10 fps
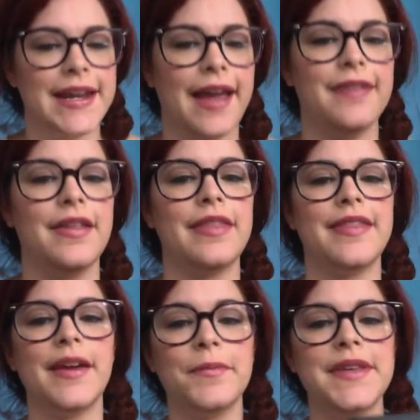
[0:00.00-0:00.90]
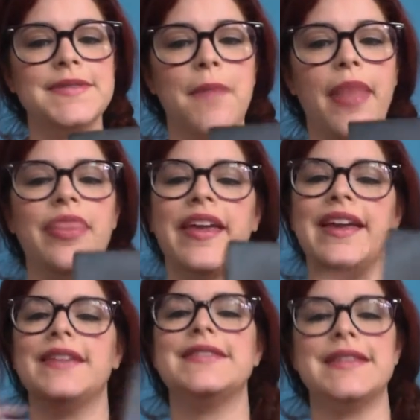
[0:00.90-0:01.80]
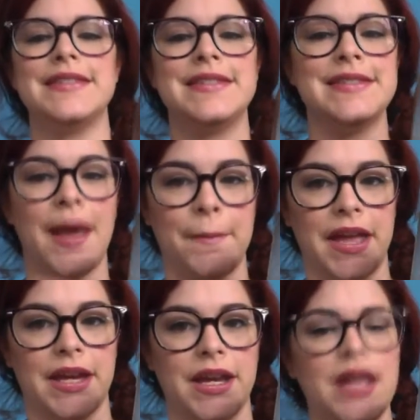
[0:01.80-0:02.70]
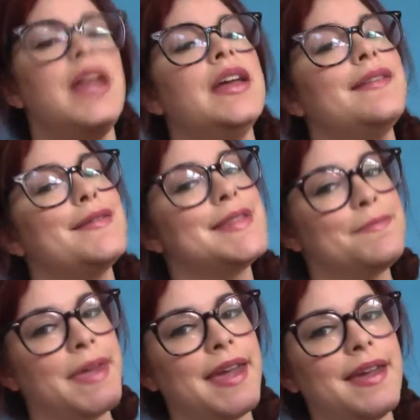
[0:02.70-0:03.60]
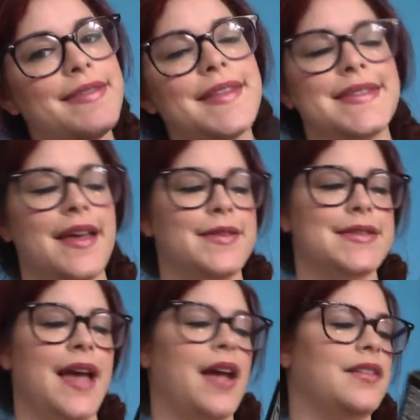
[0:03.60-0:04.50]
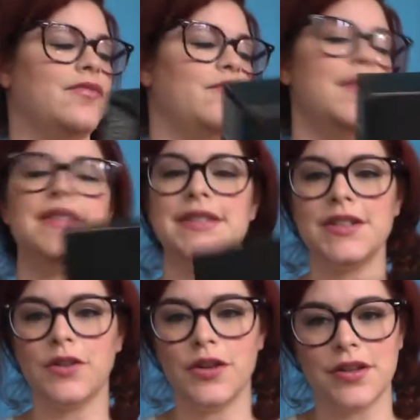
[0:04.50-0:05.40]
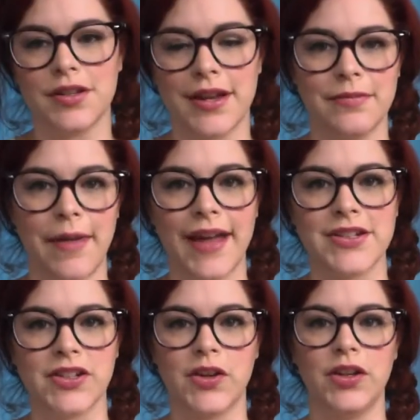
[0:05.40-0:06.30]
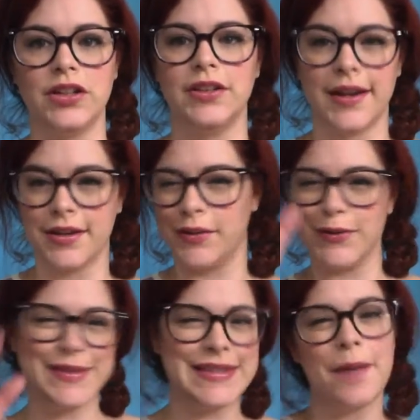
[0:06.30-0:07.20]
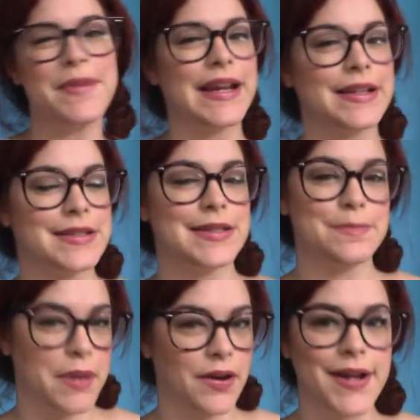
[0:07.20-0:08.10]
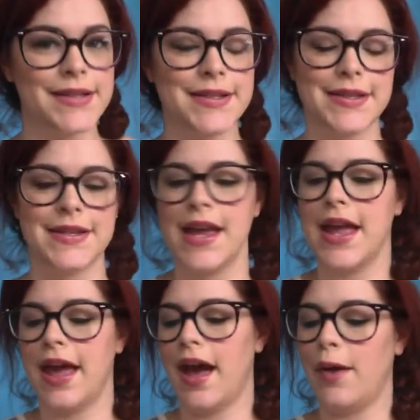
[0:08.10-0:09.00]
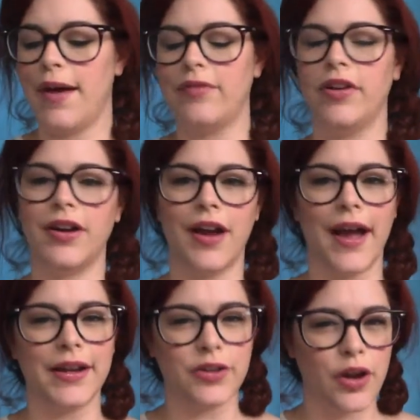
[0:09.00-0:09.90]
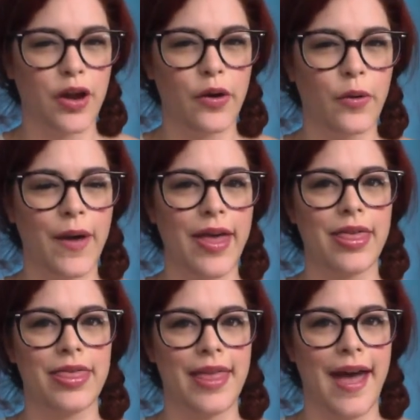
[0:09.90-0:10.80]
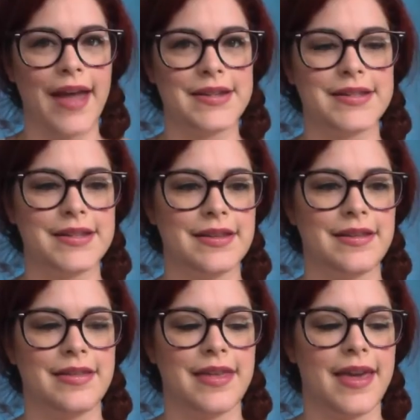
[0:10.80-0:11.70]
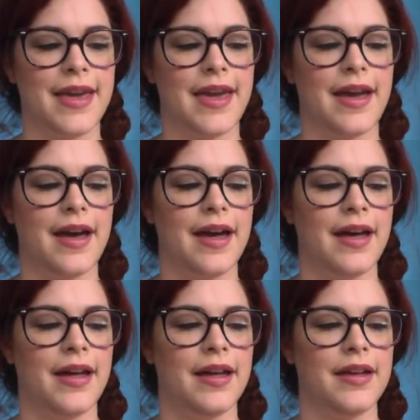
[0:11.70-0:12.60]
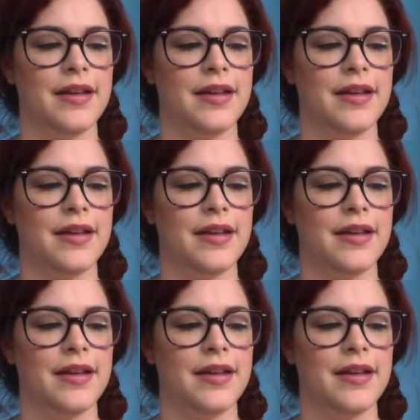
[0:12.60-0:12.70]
and the theme this month is Summon. Now, to me, that sounds kind of mystical and magical, like you're summoning spirits. However, I know that the uh,